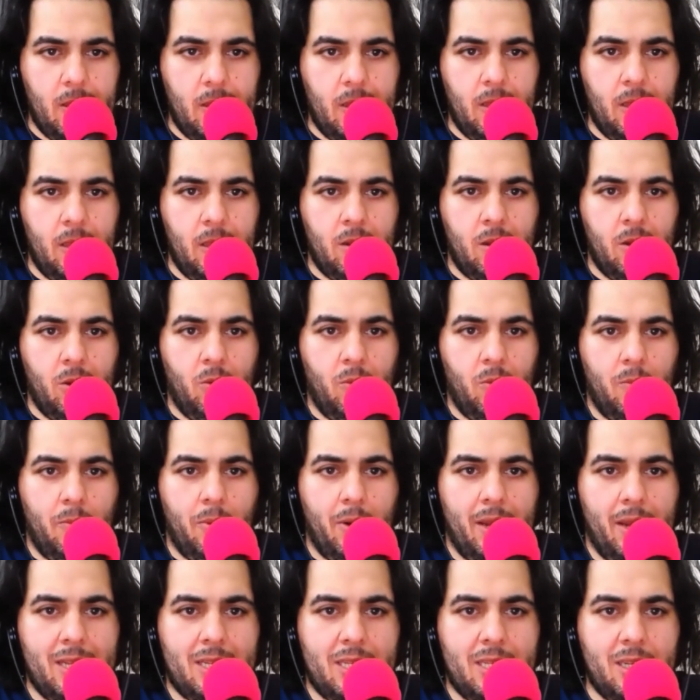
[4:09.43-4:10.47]
Yeah, you know,
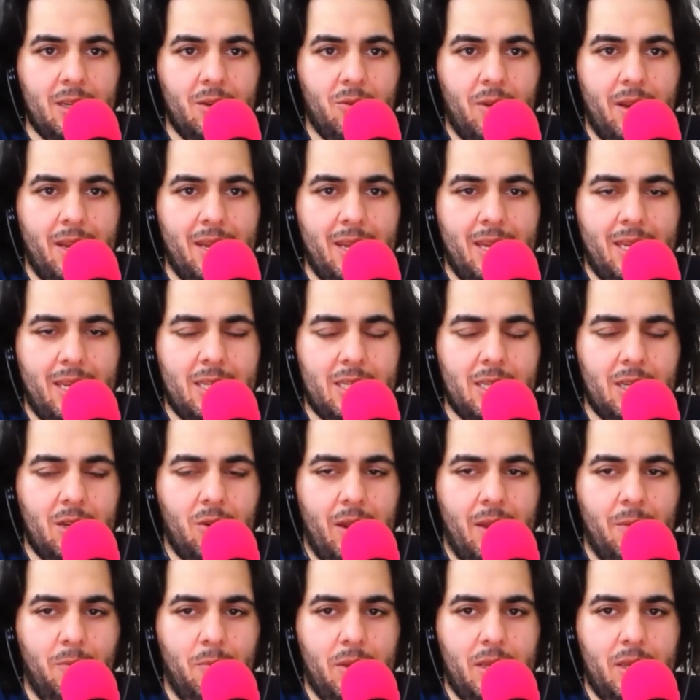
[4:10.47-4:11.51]
but it's a great
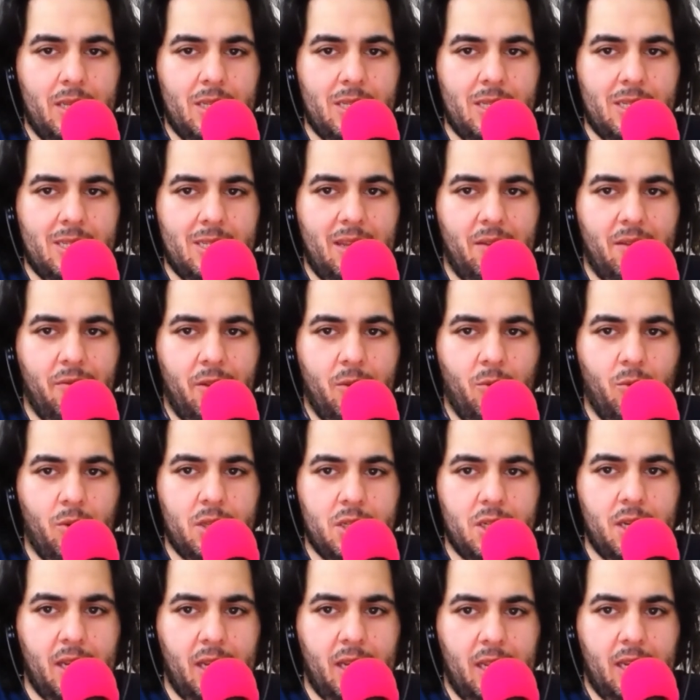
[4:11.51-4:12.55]
piece. It's definitely worth
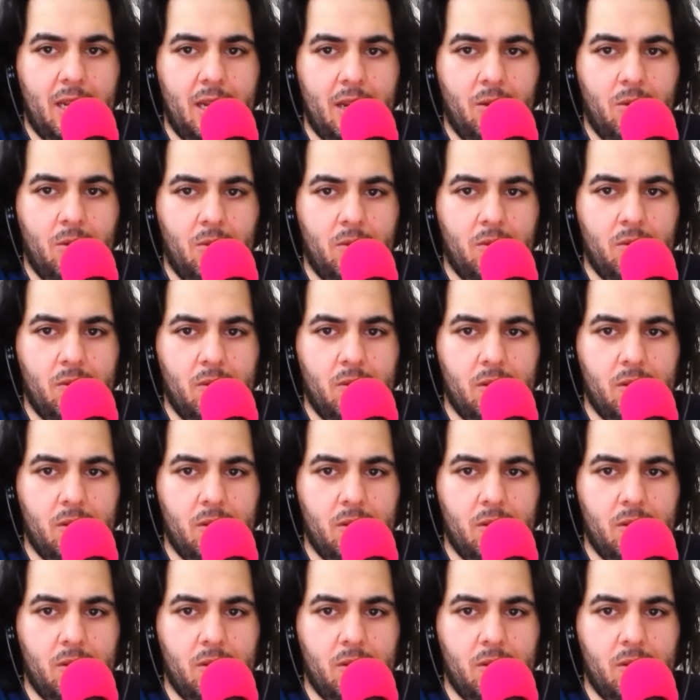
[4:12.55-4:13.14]
checking out.